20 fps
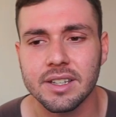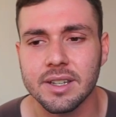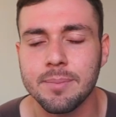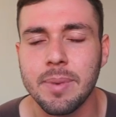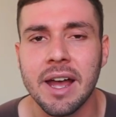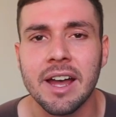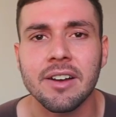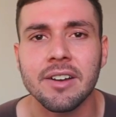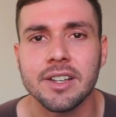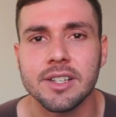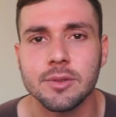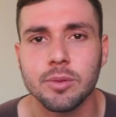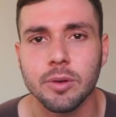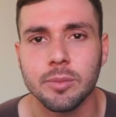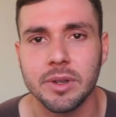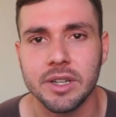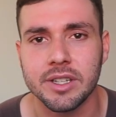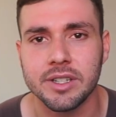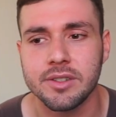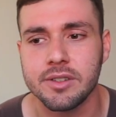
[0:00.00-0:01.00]
balance will
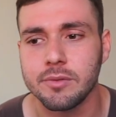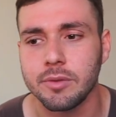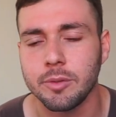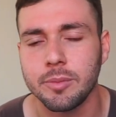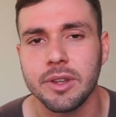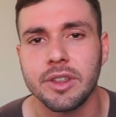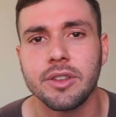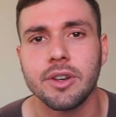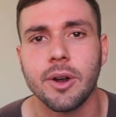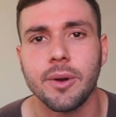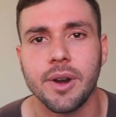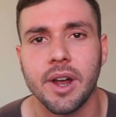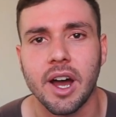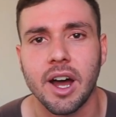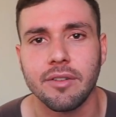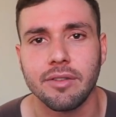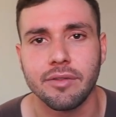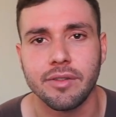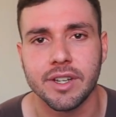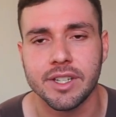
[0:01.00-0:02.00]
be thrown
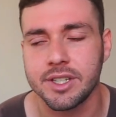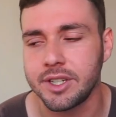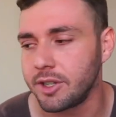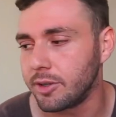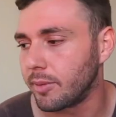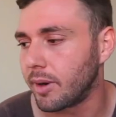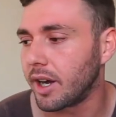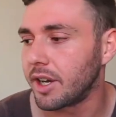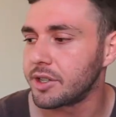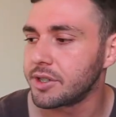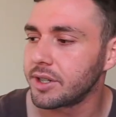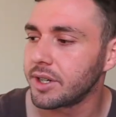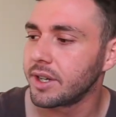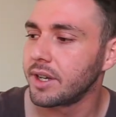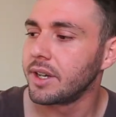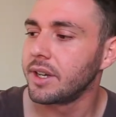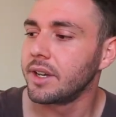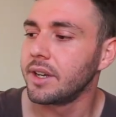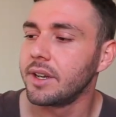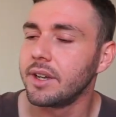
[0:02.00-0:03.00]
off if it's too much.
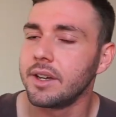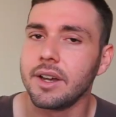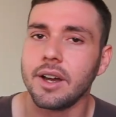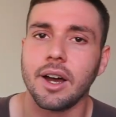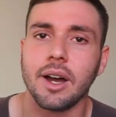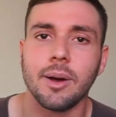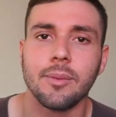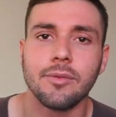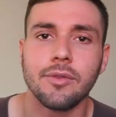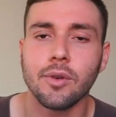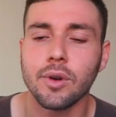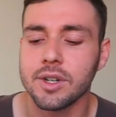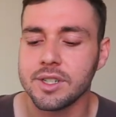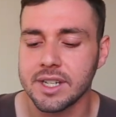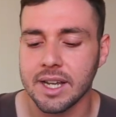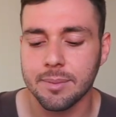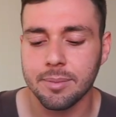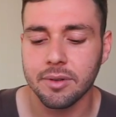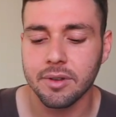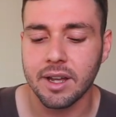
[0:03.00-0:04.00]
For
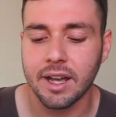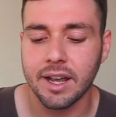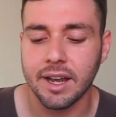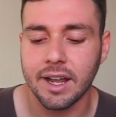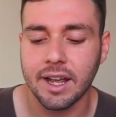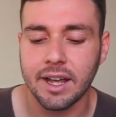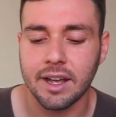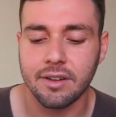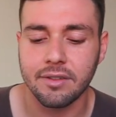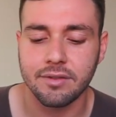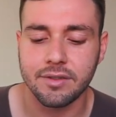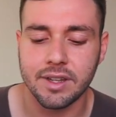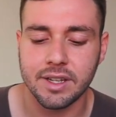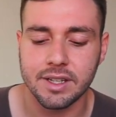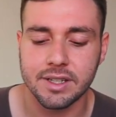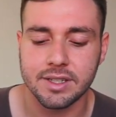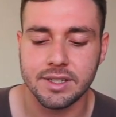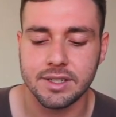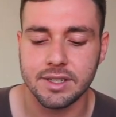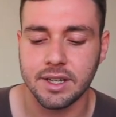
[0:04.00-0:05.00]
example, I have
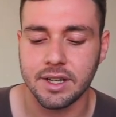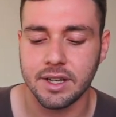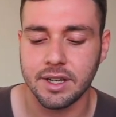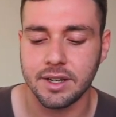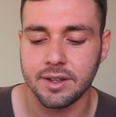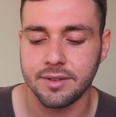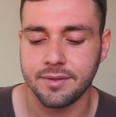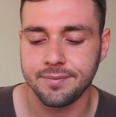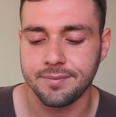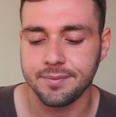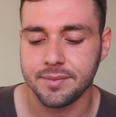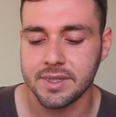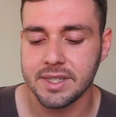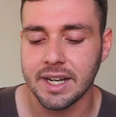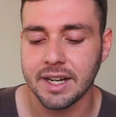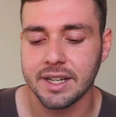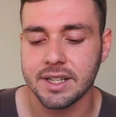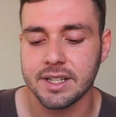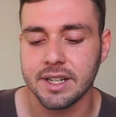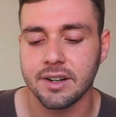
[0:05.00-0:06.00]
this
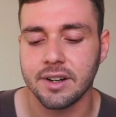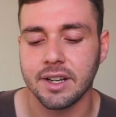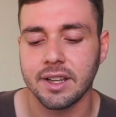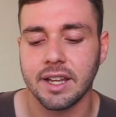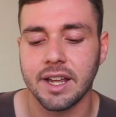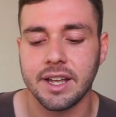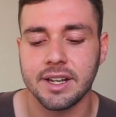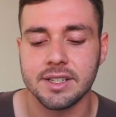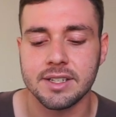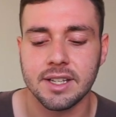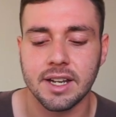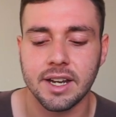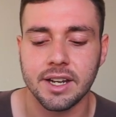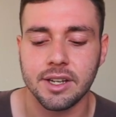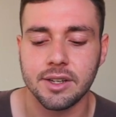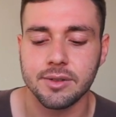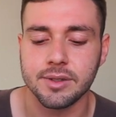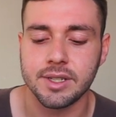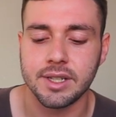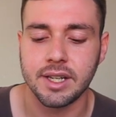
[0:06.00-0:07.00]
secondary lens that I
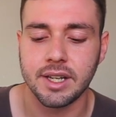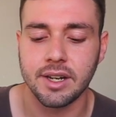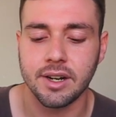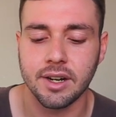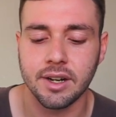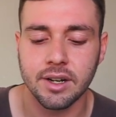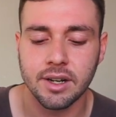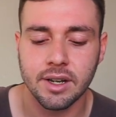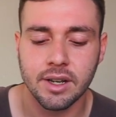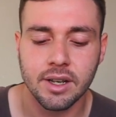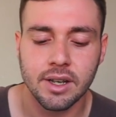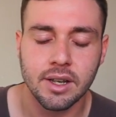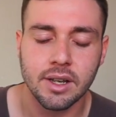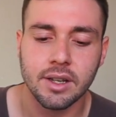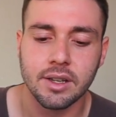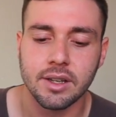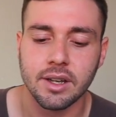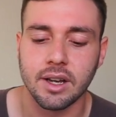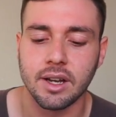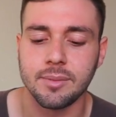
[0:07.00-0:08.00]
use here.
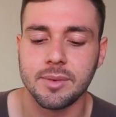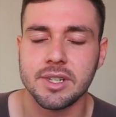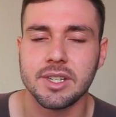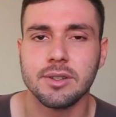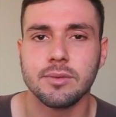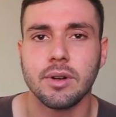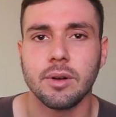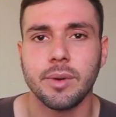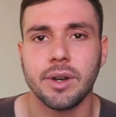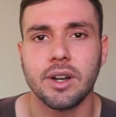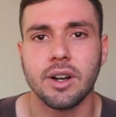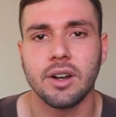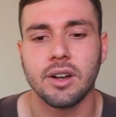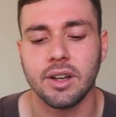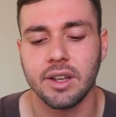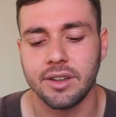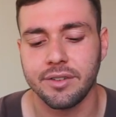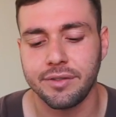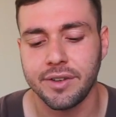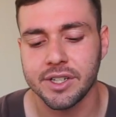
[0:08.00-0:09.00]
This is what we
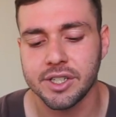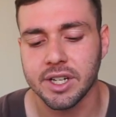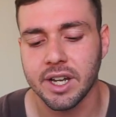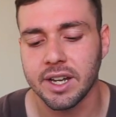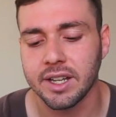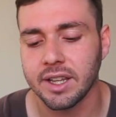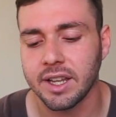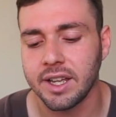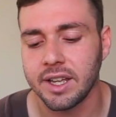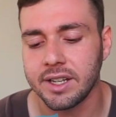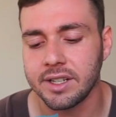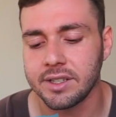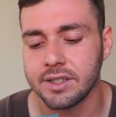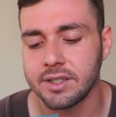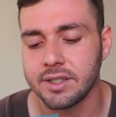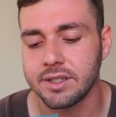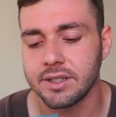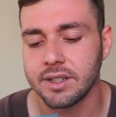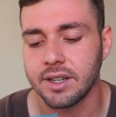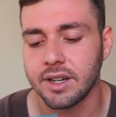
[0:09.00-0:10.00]
call a fisheye
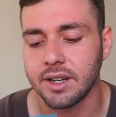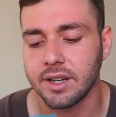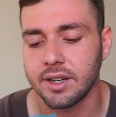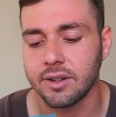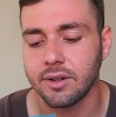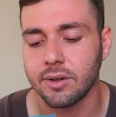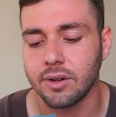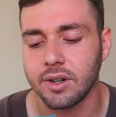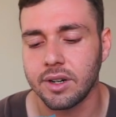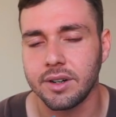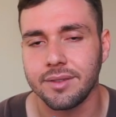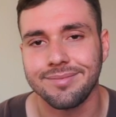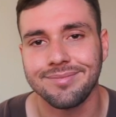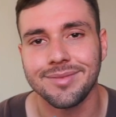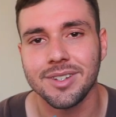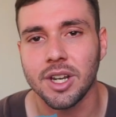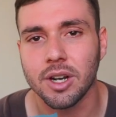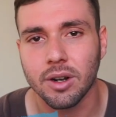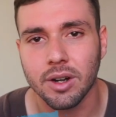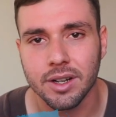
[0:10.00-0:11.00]
lens,
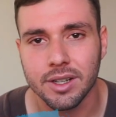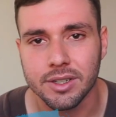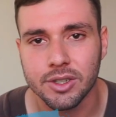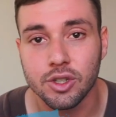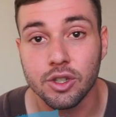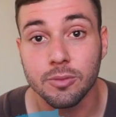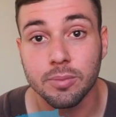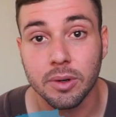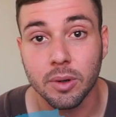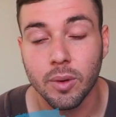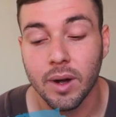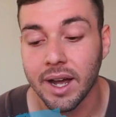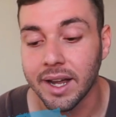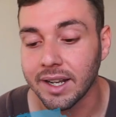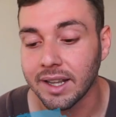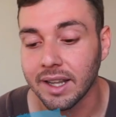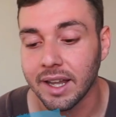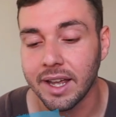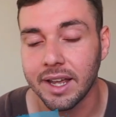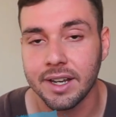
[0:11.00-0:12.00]
a super
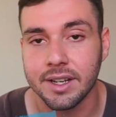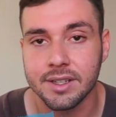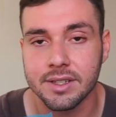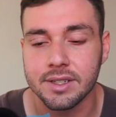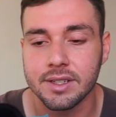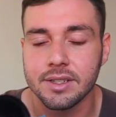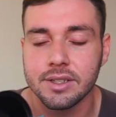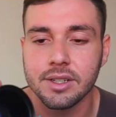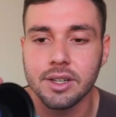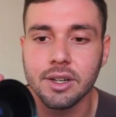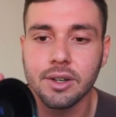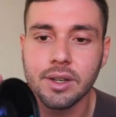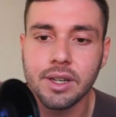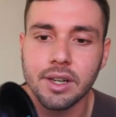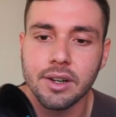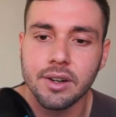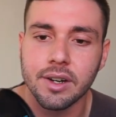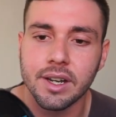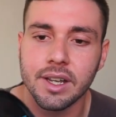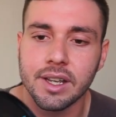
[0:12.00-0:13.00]
wide lens. So
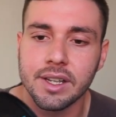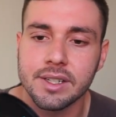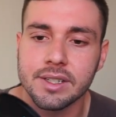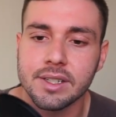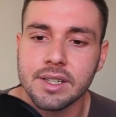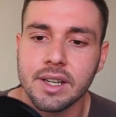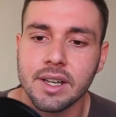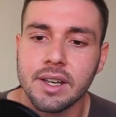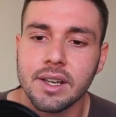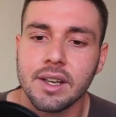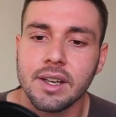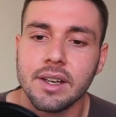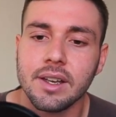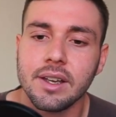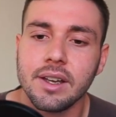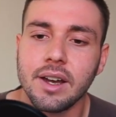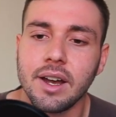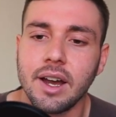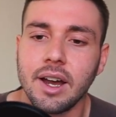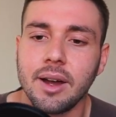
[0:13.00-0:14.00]
here it is.
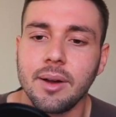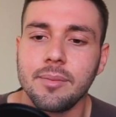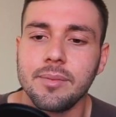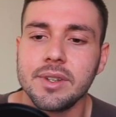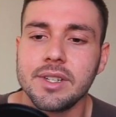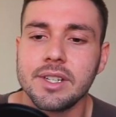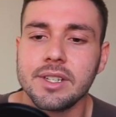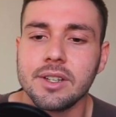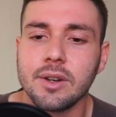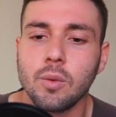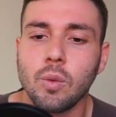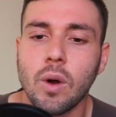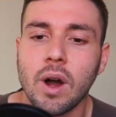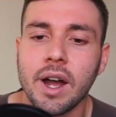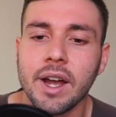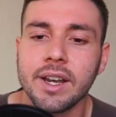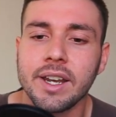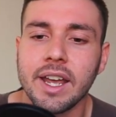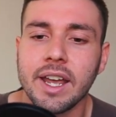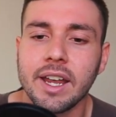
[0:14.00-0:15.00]
This is a
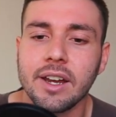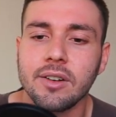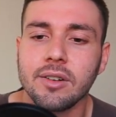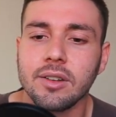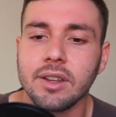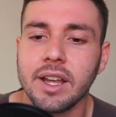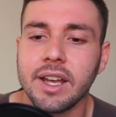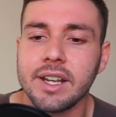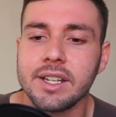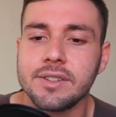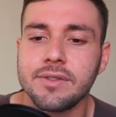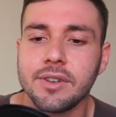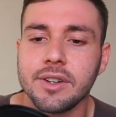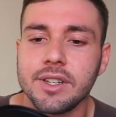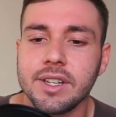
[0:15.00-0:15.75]
wide angle lens for